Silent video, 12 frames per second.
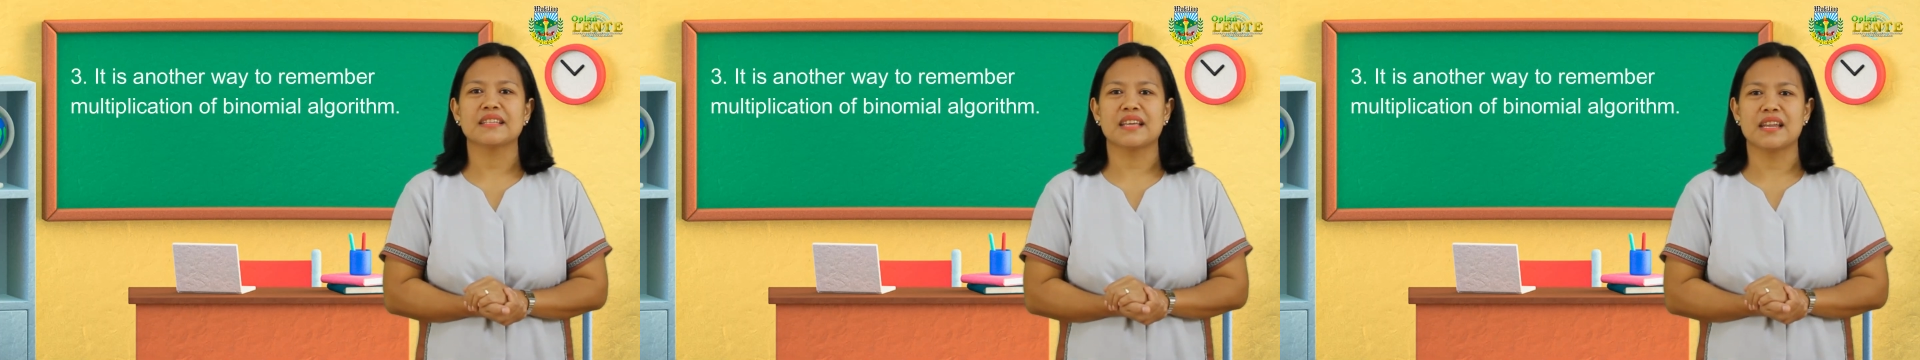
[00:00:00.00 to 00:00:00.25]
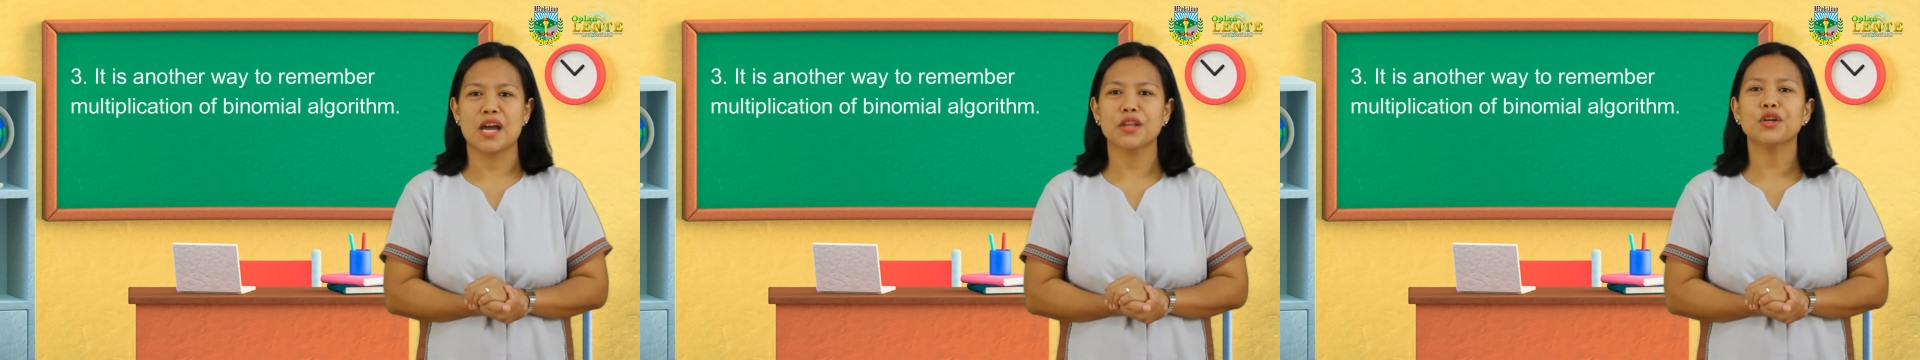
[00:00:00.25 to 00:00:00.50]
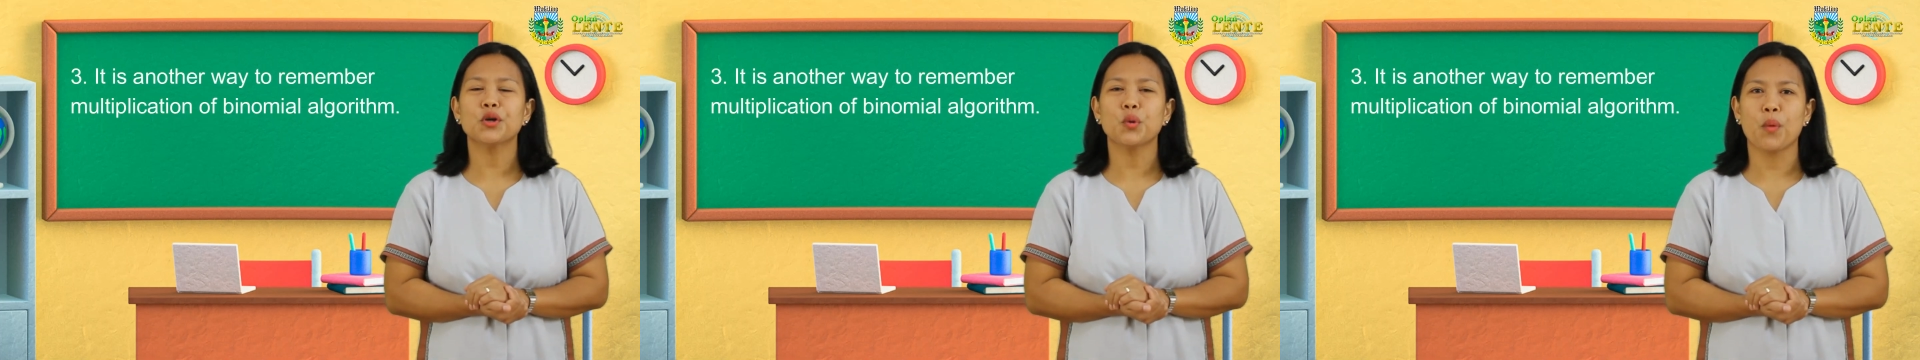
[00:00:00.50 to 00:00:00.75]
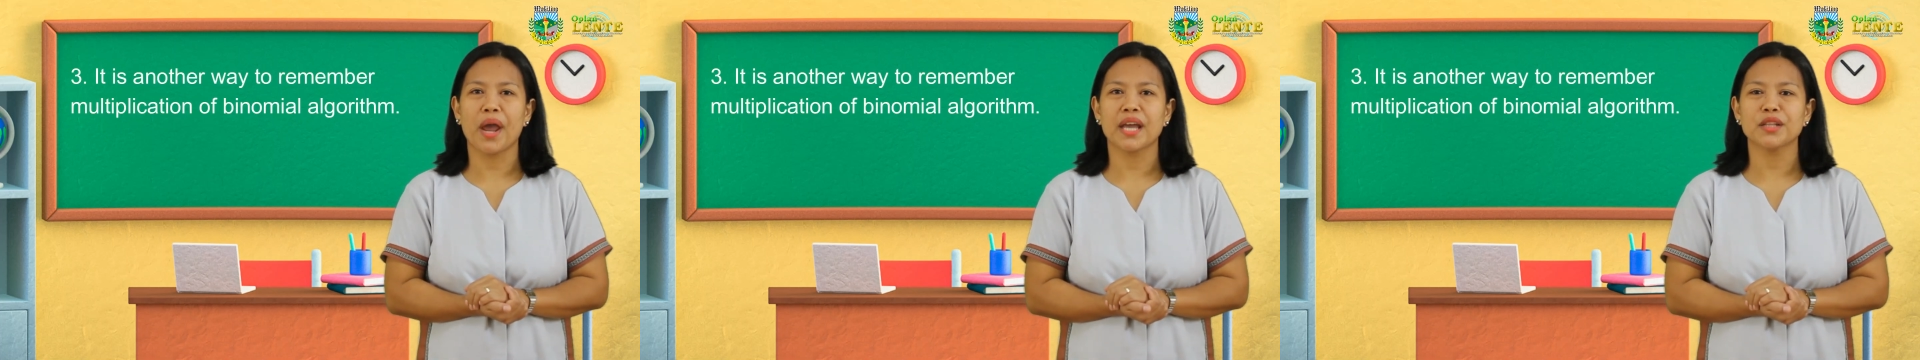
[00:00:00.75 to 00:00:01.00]
is
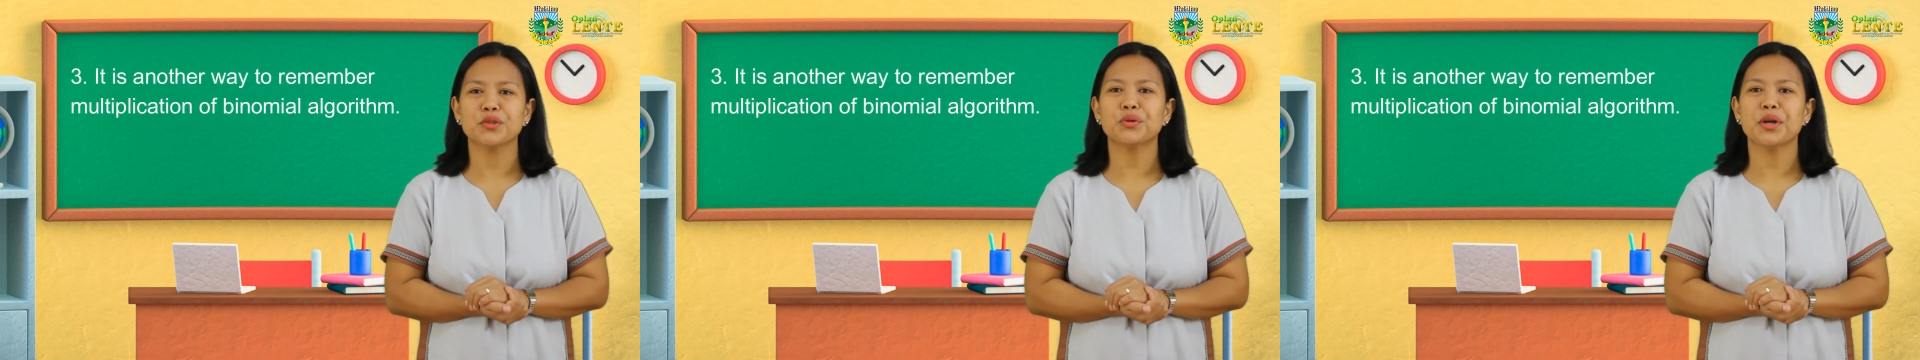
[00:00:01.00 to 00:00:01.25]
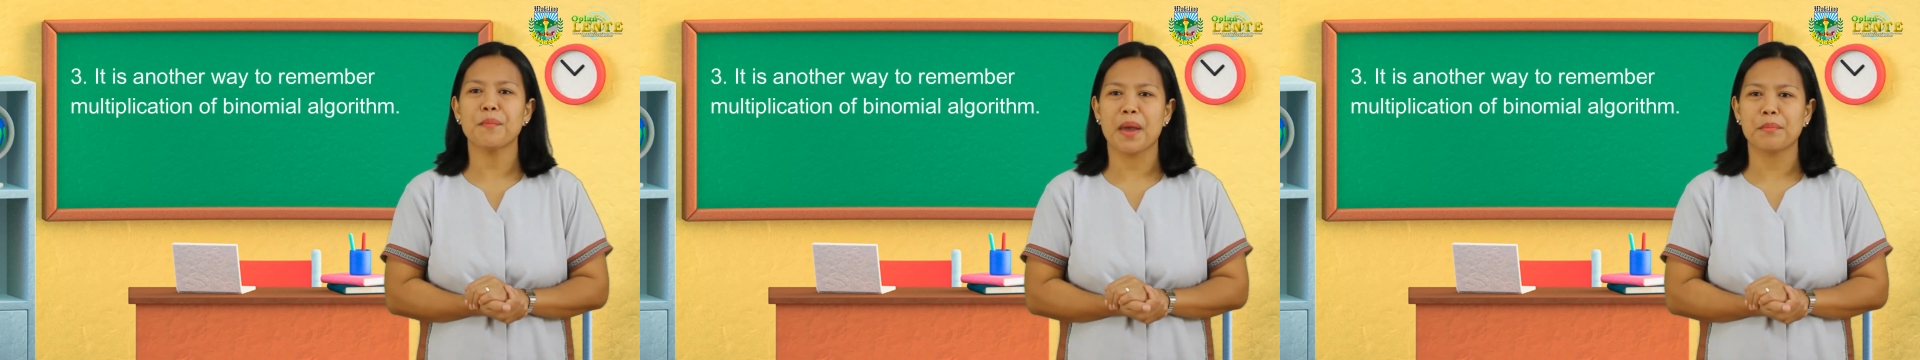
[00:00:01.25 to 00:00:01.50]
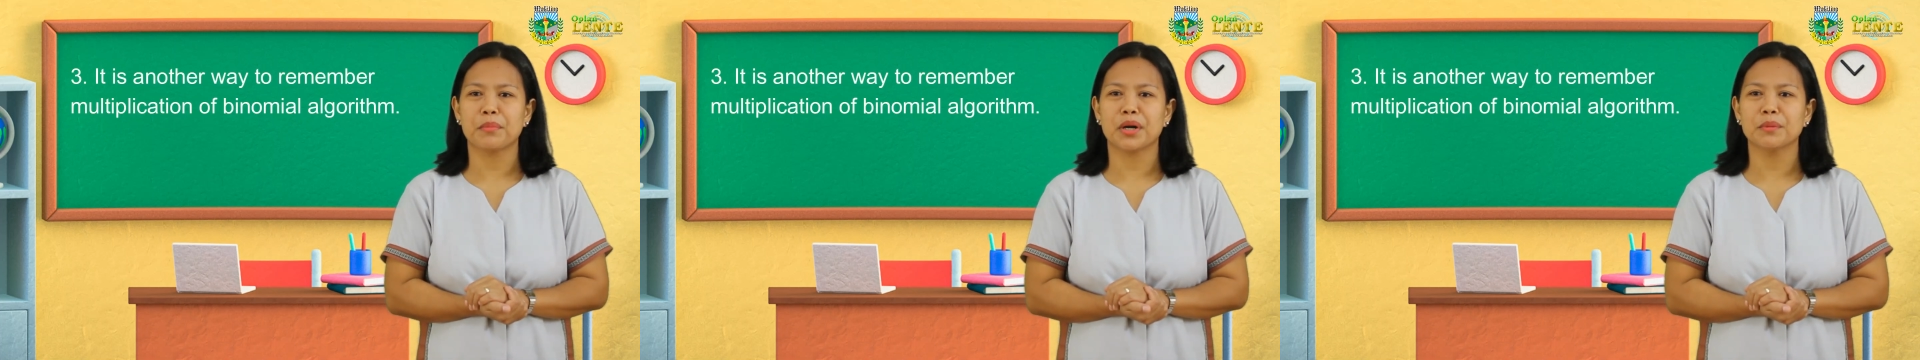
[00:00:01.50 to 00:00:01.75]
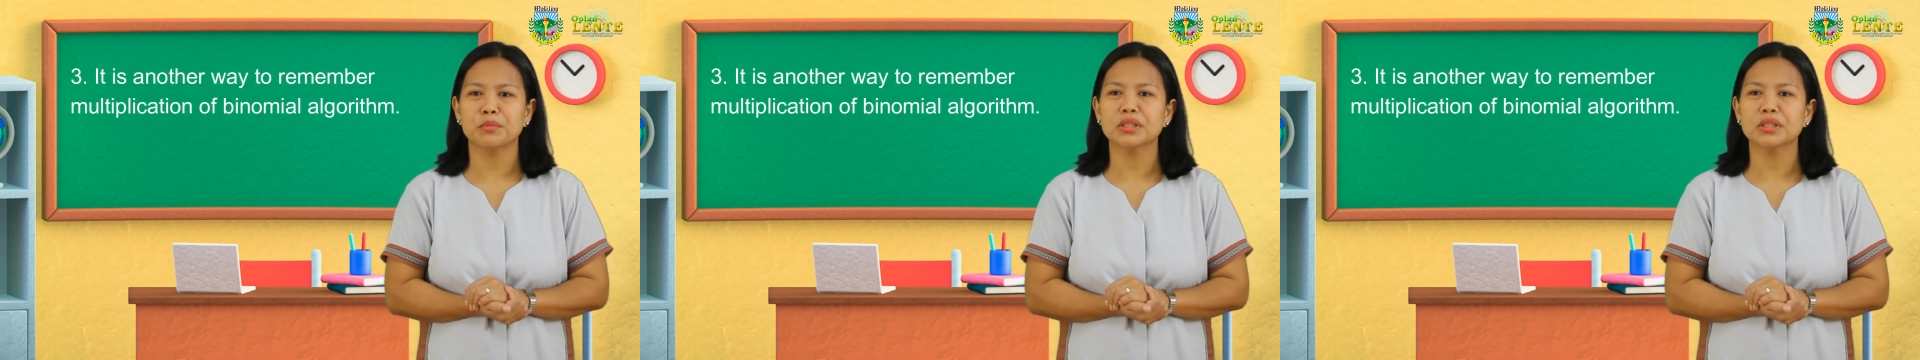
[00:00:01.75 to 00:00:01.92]
another way to remember